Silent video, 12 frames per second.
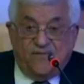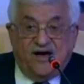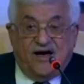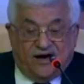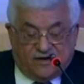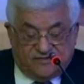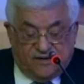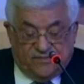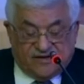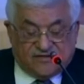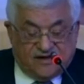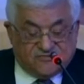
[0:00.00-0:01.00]
when the
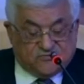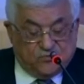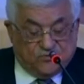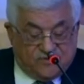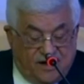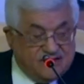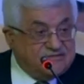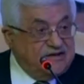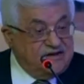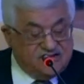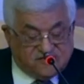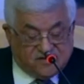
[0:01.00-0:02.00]
Israeli
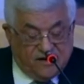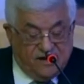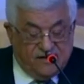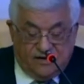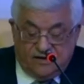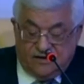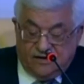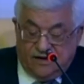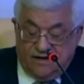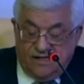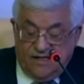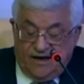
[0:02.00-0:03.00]
authorities arrested
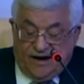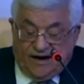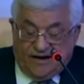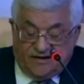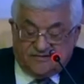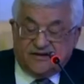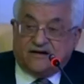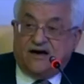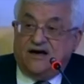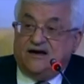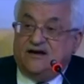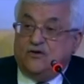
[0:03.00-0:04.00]
Jerusalemite
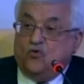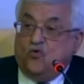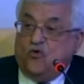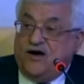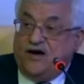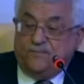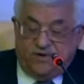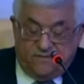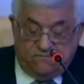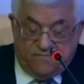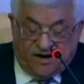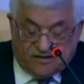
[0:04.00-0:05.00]
MPs
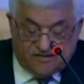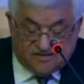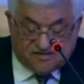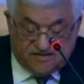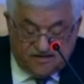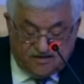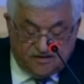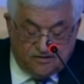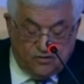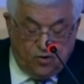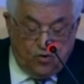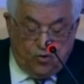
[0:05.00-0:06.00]
then issued and
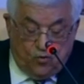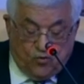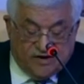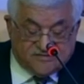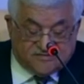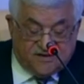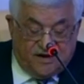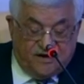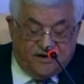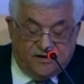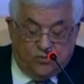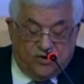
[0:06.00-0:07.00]
enforced orders to
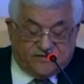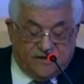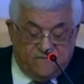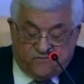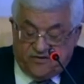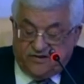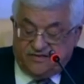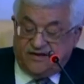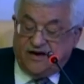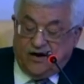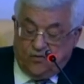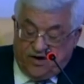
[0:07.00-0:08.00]
deport them
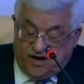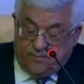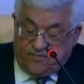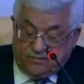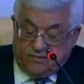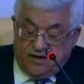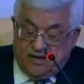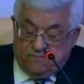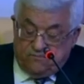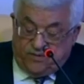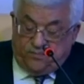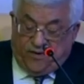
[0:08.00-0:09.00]
from their city
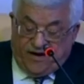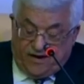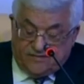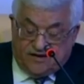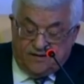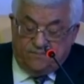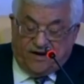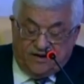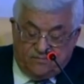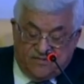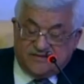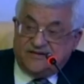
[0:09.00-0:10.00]
and away
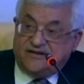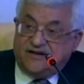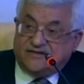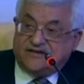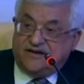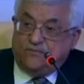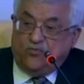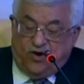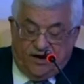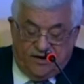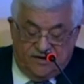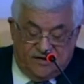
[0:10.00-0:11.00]
from their
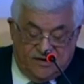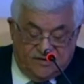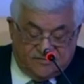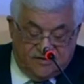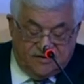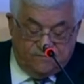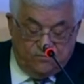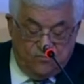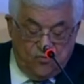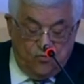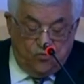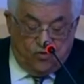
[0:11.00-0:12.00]
families. And
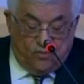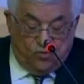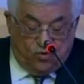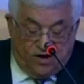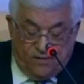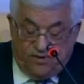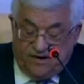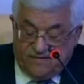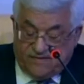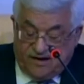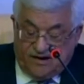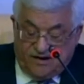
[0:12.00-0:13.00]
furthermore, the
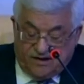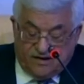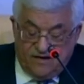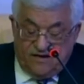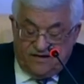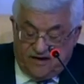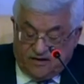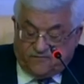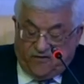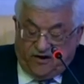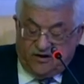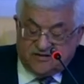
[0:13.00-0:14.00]
occupation forces
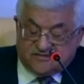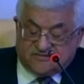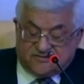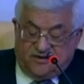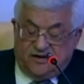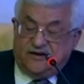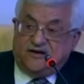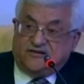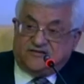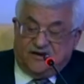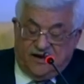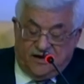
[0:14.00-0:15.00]
encouraged
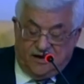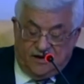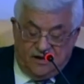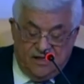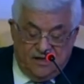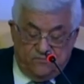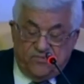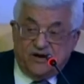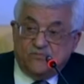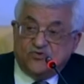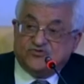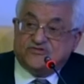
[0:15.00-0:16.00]
settlers to seize Arab
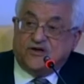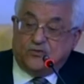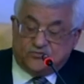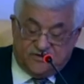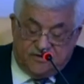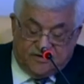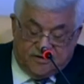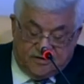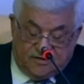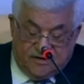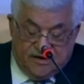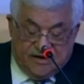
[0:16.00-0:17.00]
homes and
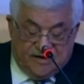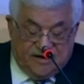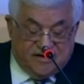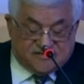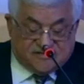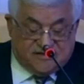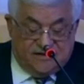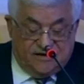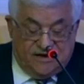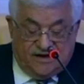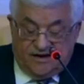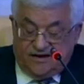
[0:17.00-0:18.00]
force their
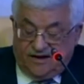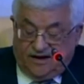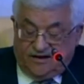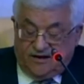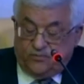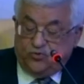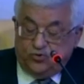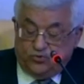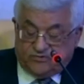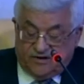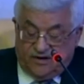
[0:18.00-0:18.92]
dwellers to leave.